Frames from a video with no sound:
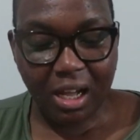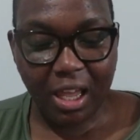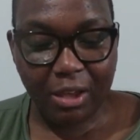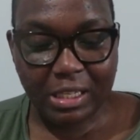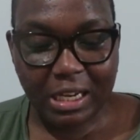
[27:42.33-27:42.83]

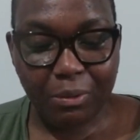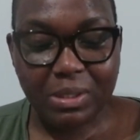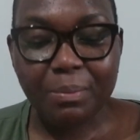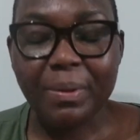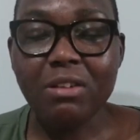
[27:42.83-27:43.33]
It
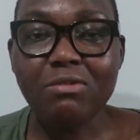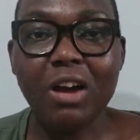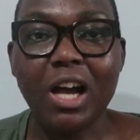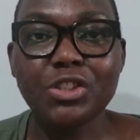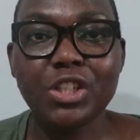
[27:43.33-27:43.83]
was a bit
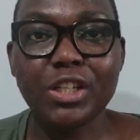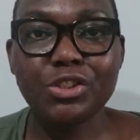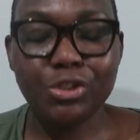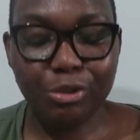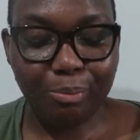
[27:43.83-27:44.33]
rushed, and I
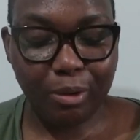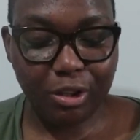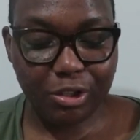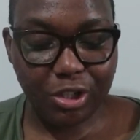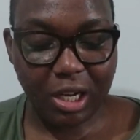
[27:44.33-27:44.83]
do
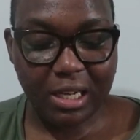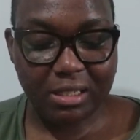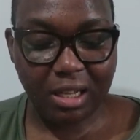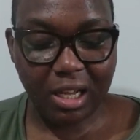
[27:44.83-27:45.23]
apologize.